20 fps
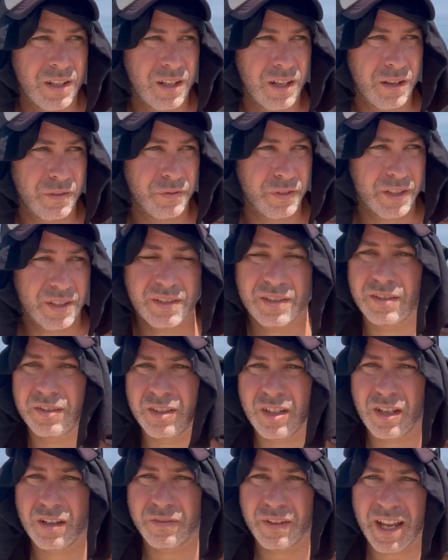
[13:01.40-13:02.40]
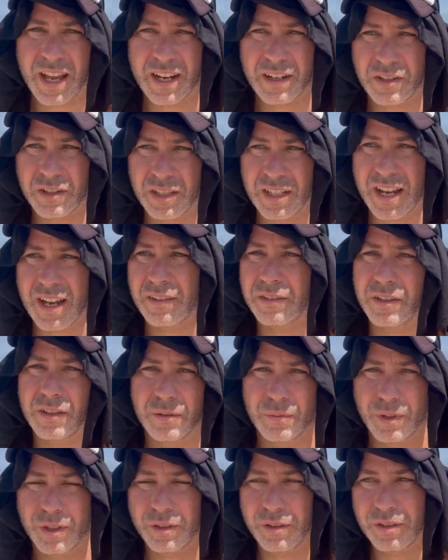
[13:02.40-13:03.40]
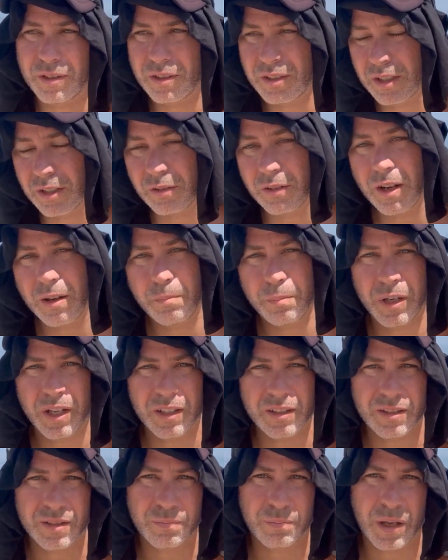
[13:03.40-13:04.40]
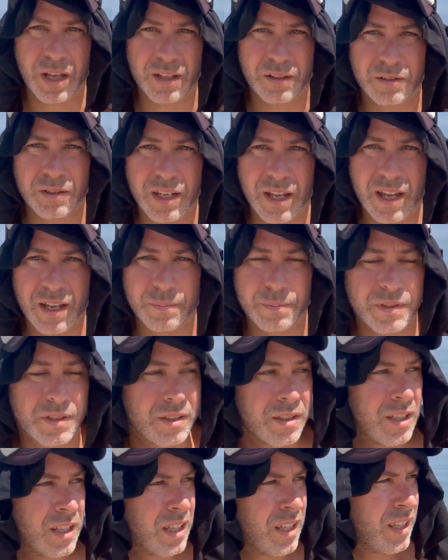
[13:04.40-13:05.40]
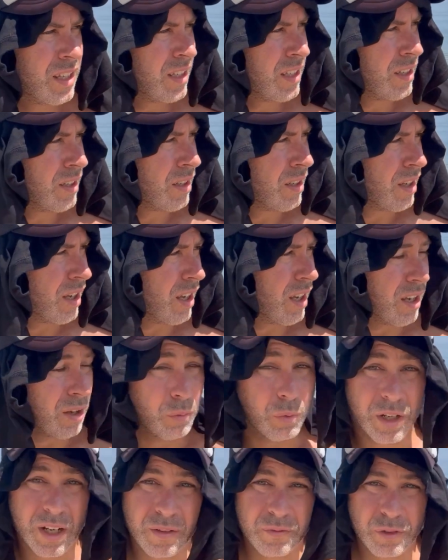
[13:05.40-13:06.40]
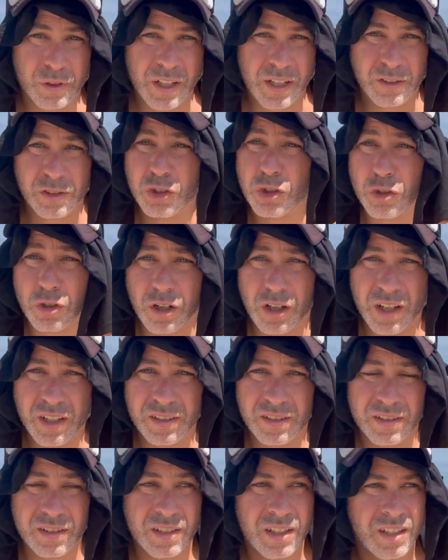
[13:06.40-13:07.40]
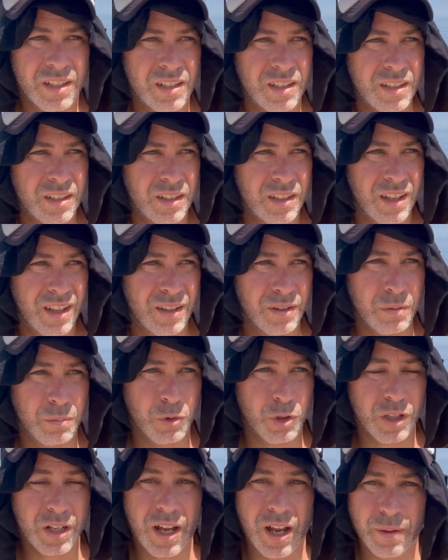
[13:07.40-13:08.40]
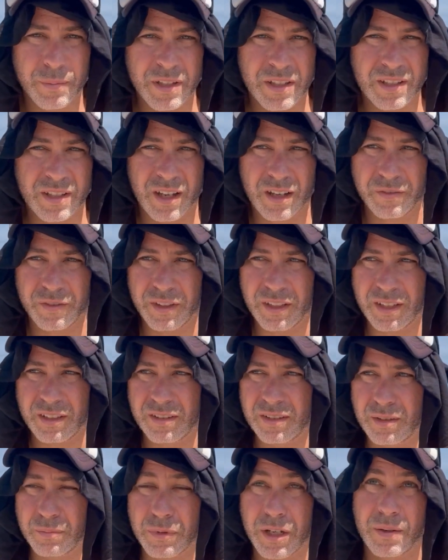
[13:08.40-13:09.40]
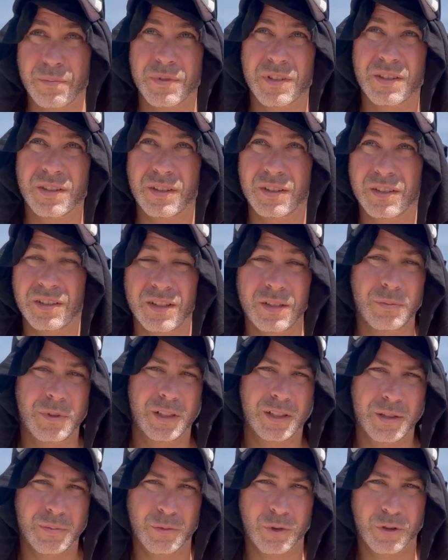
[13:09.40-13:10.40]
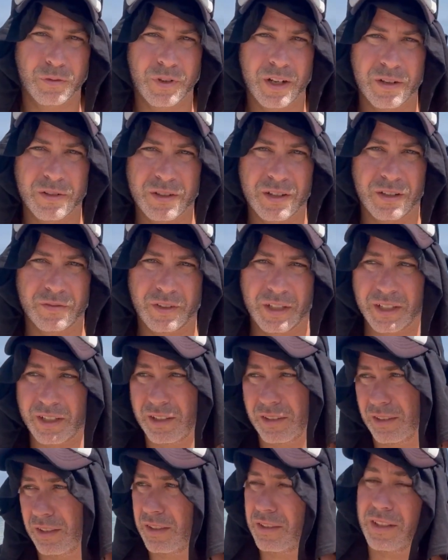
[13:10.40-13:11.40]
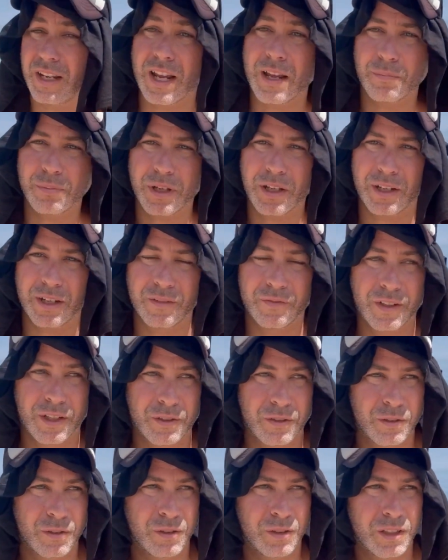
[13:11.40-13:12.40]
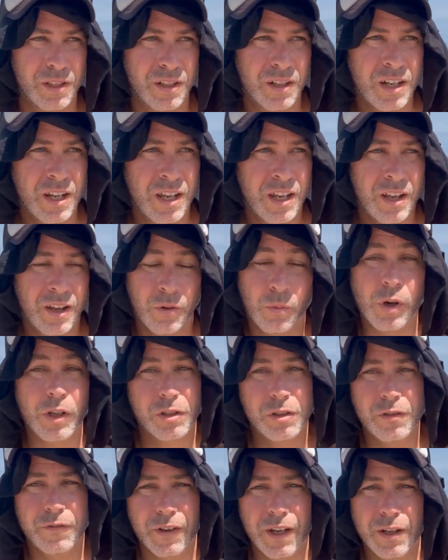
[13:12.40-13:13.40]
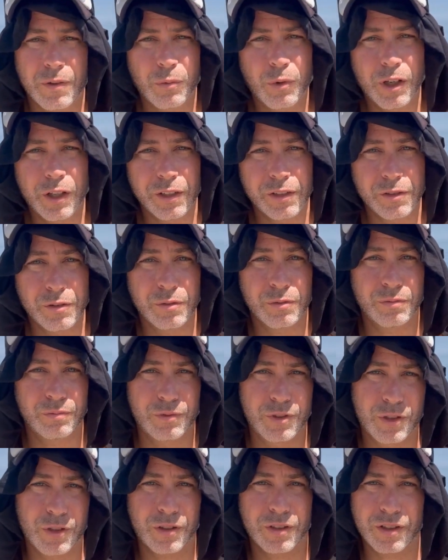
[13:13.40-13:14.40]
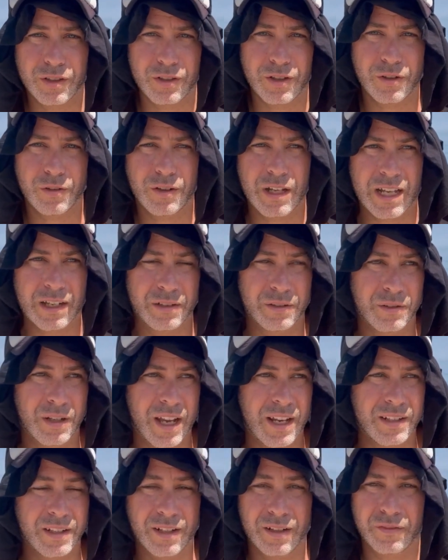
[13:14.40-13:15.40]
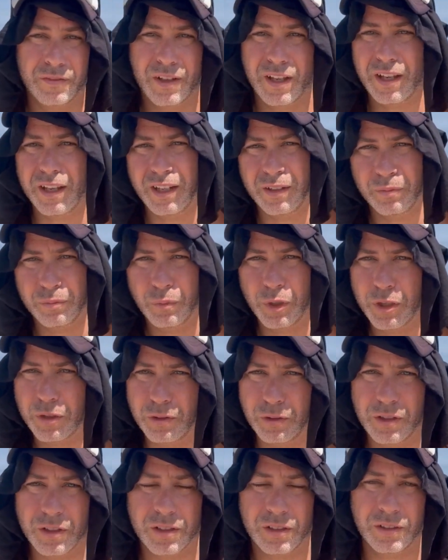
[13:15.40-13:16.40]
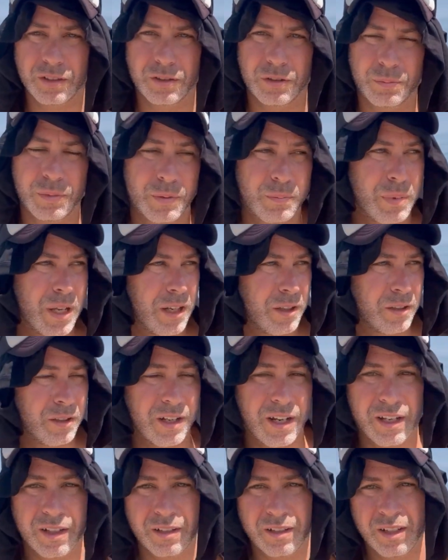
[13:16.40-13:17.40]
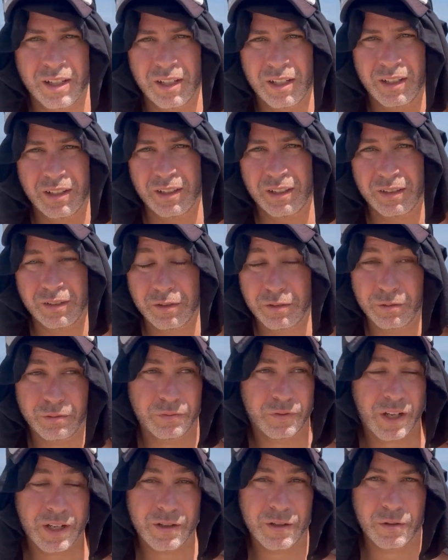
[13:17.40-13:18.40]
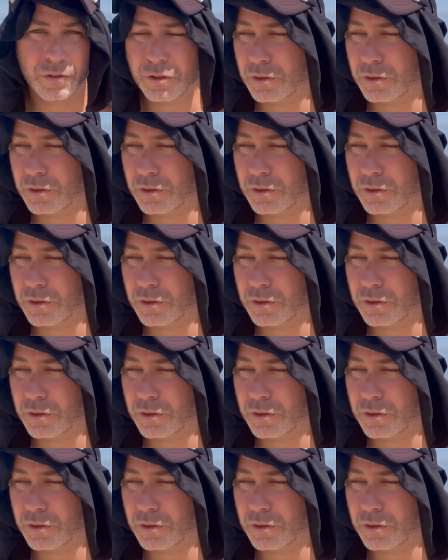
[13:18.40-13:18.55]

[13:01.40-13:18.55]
of this stuff actually out there, whether it's cigarette butts, bottle caps, whatever else, straws, the more common stuff, and then sometimes the seemingly more rare stuff like the tampon I found earlier. Once you find one, you start to know how to identify it, where to look a little bit better, and you find no